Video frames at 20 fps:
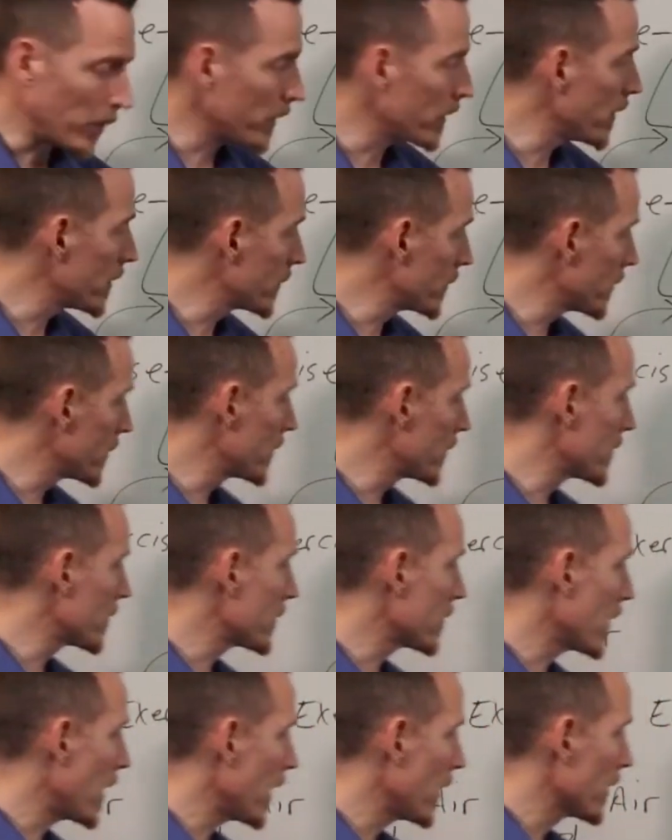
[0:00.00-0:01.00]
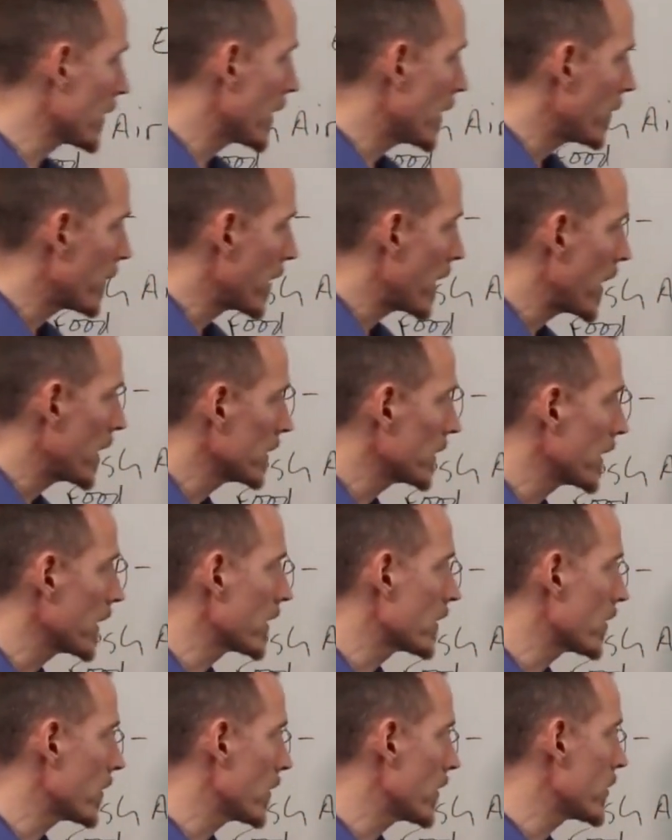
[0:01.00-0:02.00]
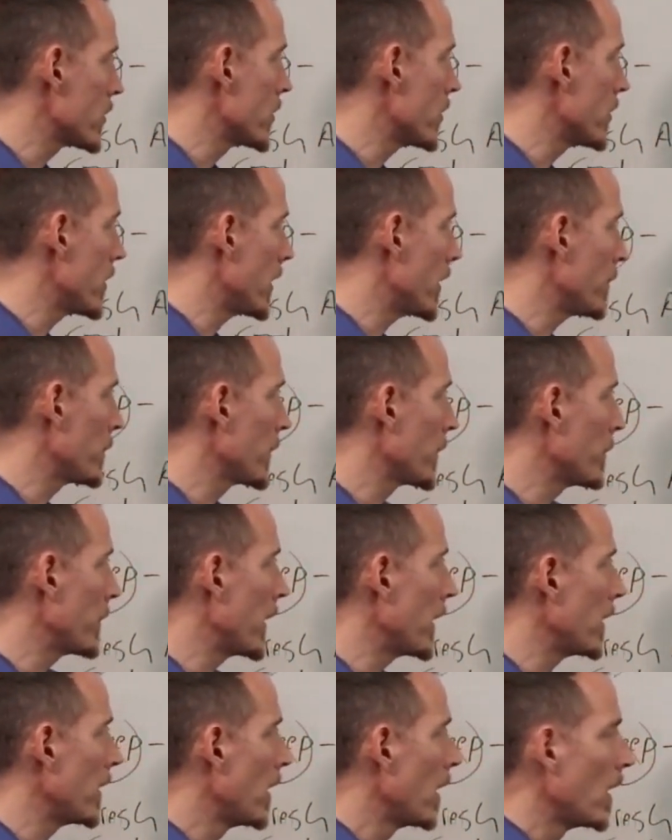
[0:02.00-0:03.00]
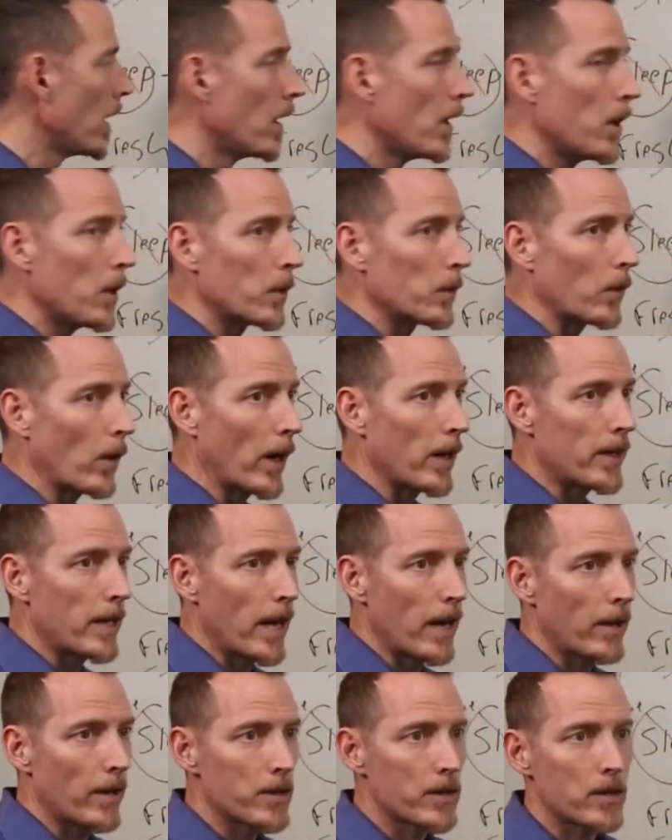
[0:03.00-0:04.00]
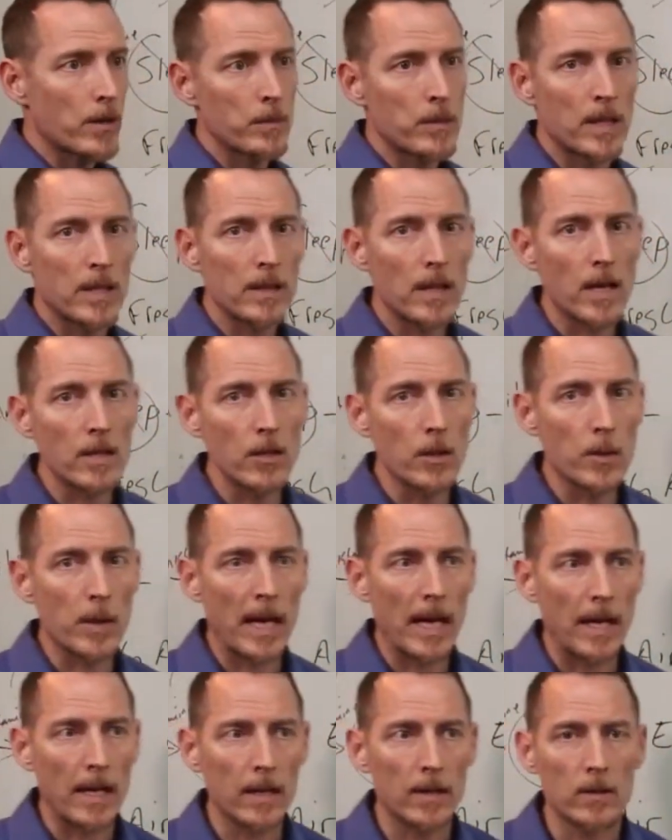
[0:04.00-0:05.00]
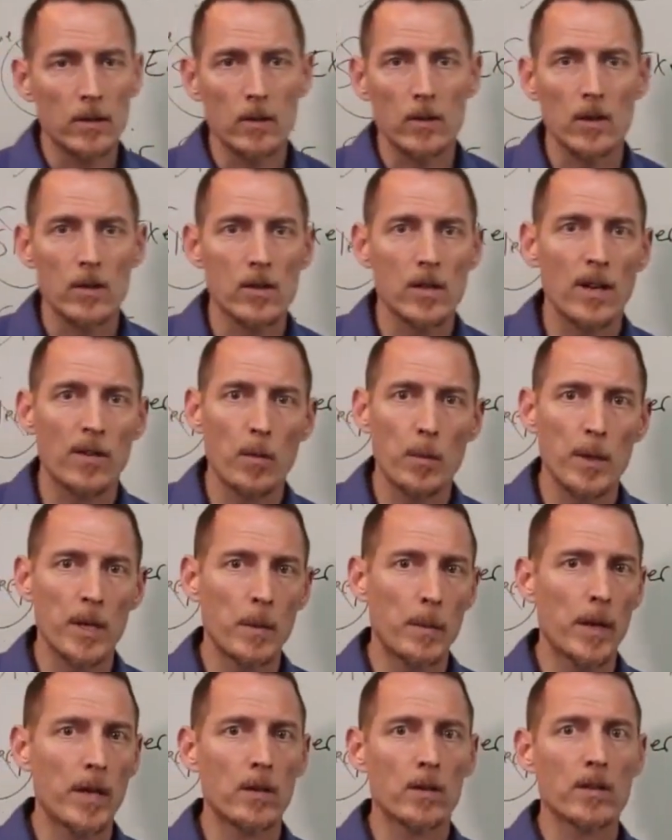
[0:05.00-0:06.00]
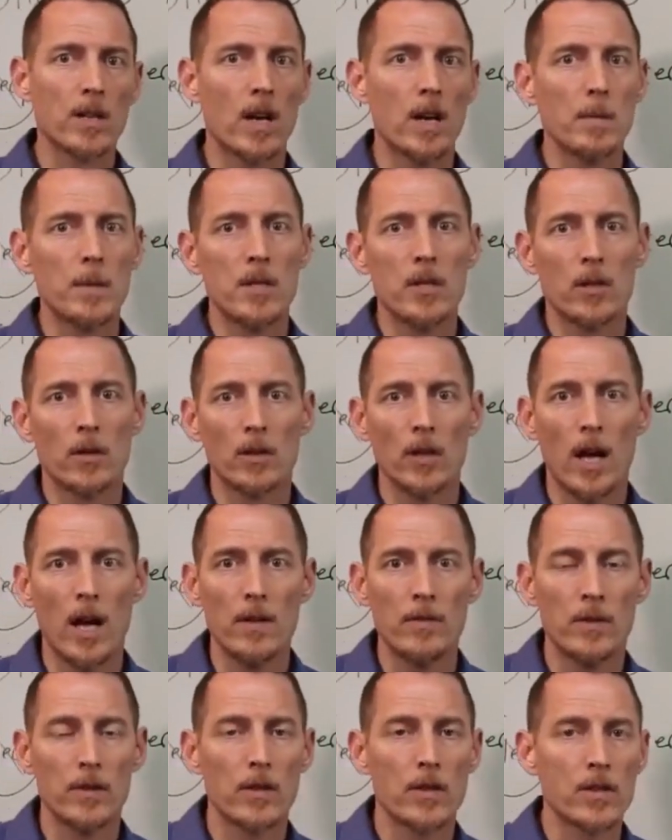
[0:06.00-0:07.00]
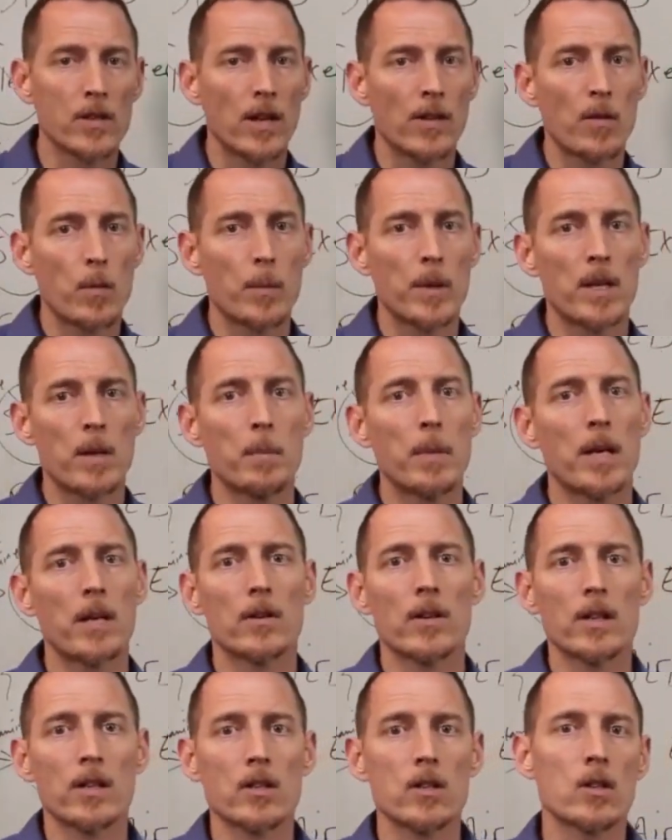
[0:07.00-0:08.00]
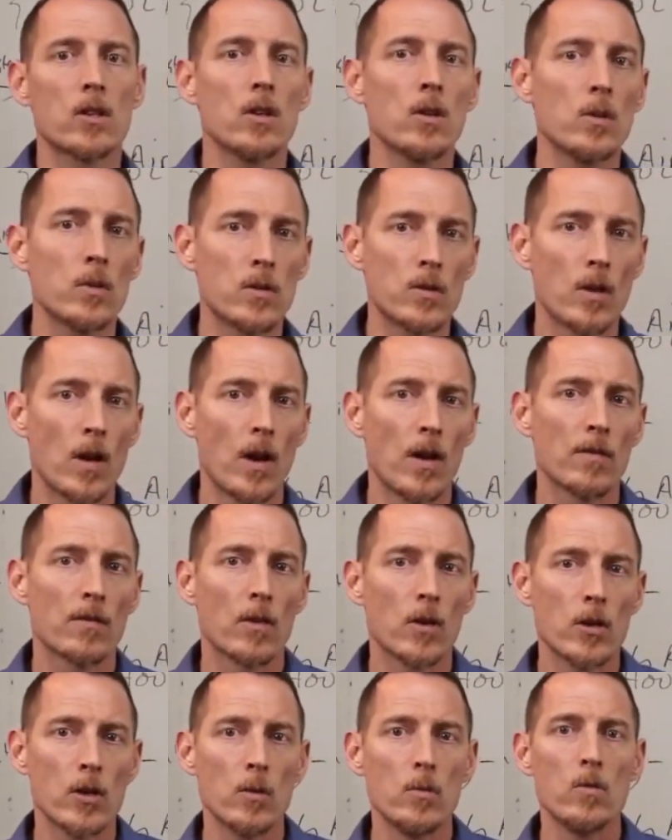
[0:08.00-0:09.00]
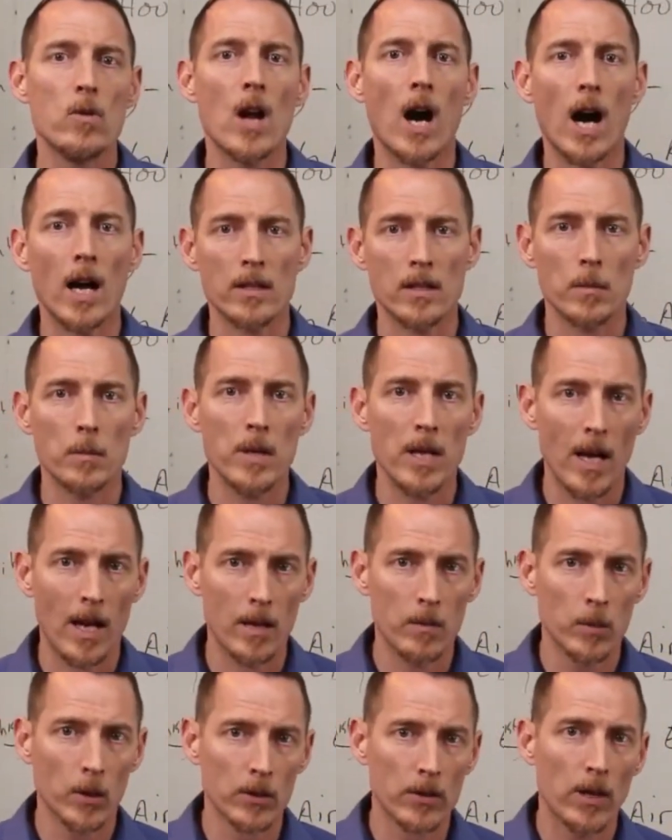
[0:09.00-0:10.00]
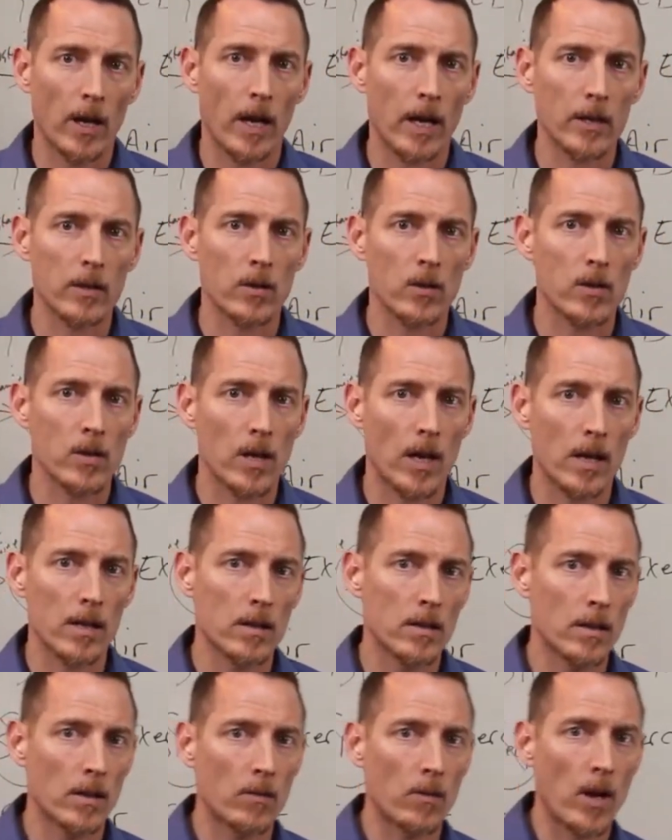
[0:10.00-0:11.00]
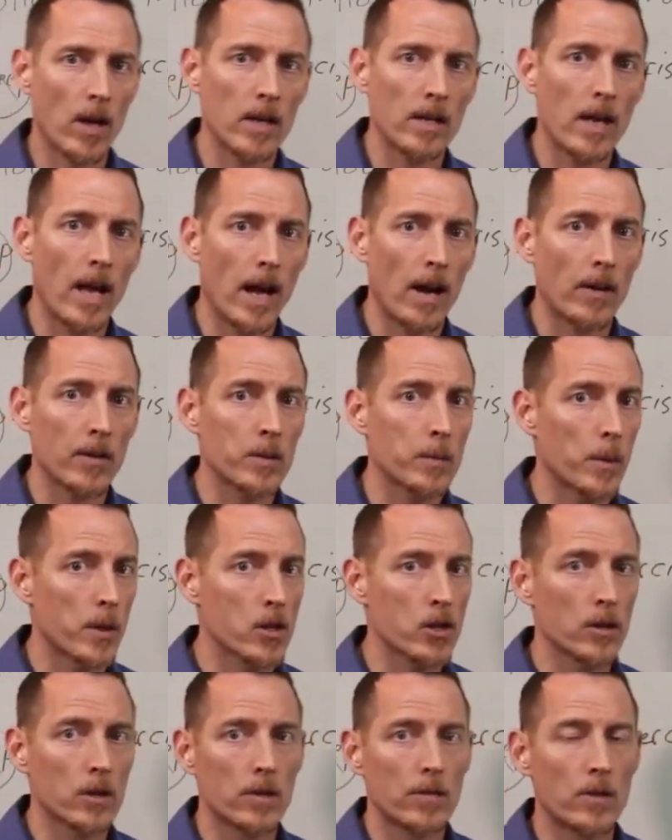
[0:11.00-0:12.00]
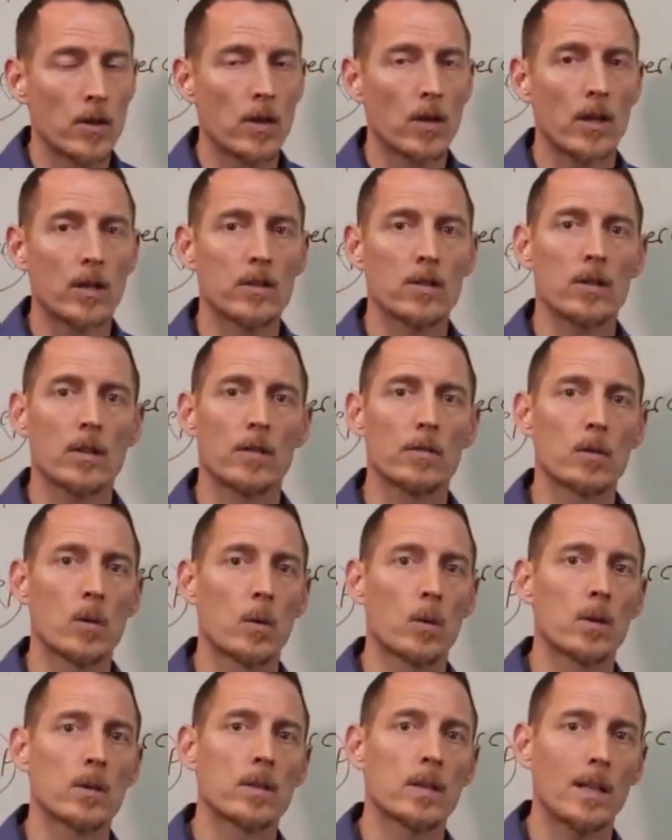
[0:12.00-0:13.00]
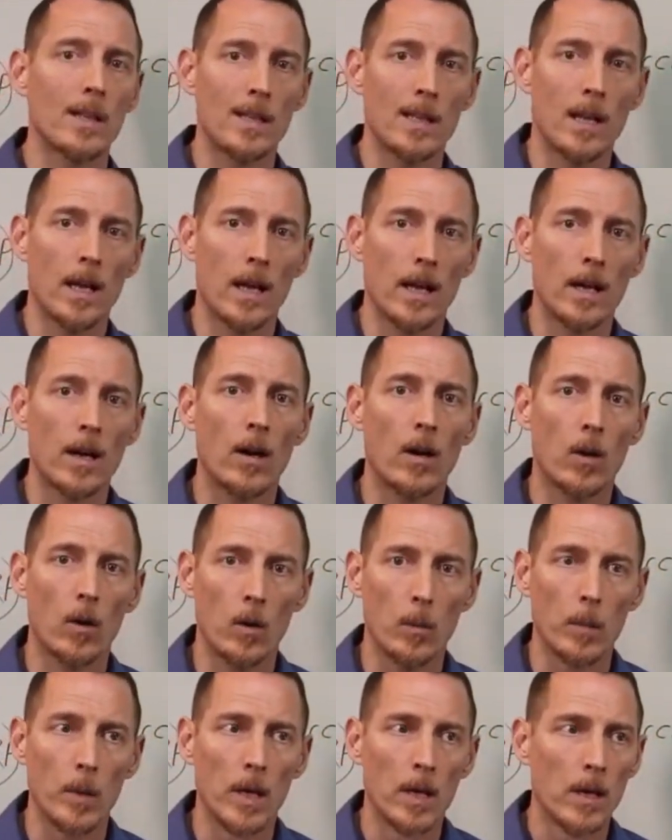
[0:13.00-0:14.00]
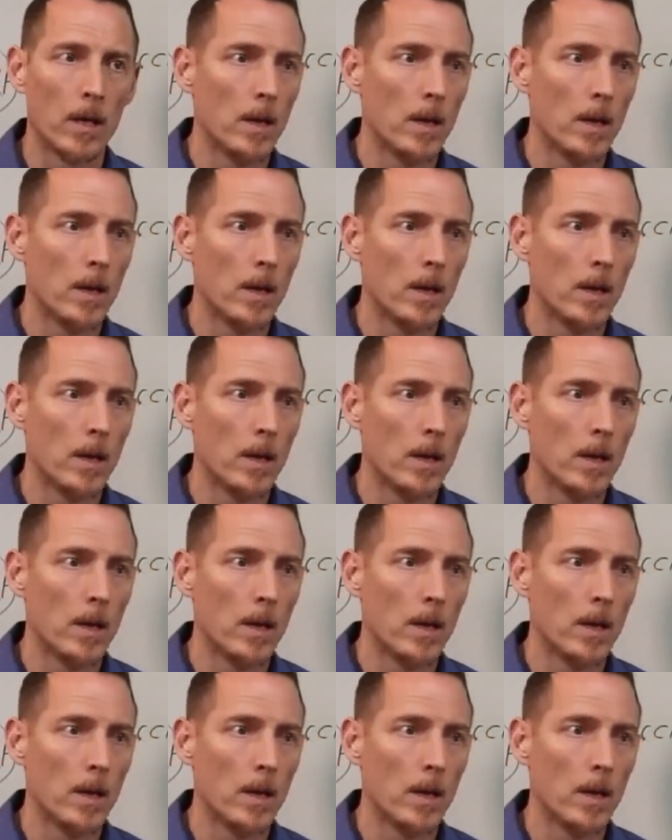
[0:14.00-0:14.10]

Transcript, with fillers: But this is the style that I would highly encourage you to implement right now as something that you can do. There's never been a better time in your life, and there's never been a better excuse for you not to be able to exercise than right now, especially if you're on self quarantine at home.